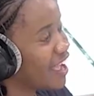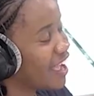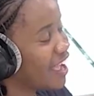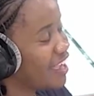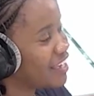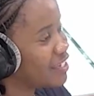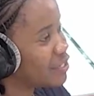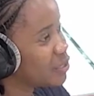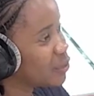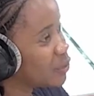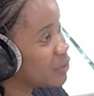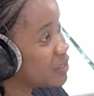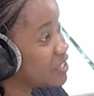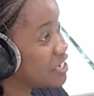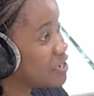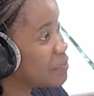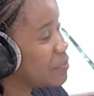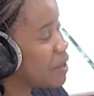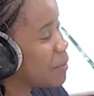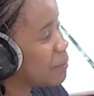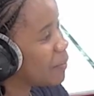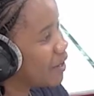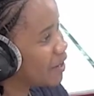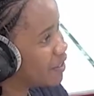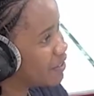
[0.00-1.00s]
I told him
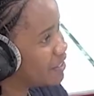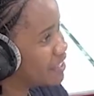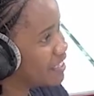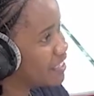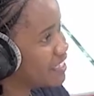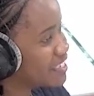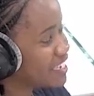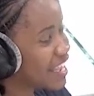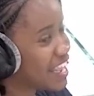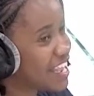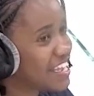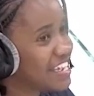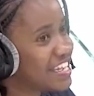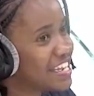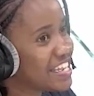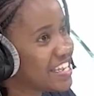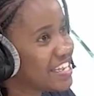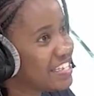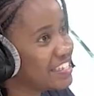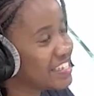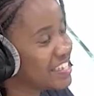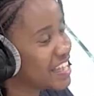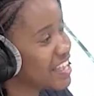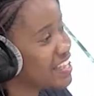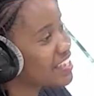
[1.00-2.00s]
about it, and
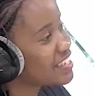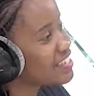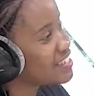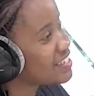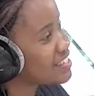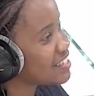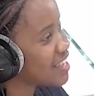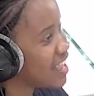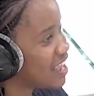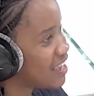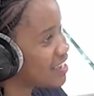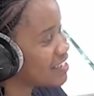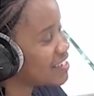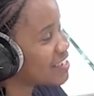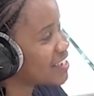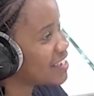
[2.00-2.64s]
his exact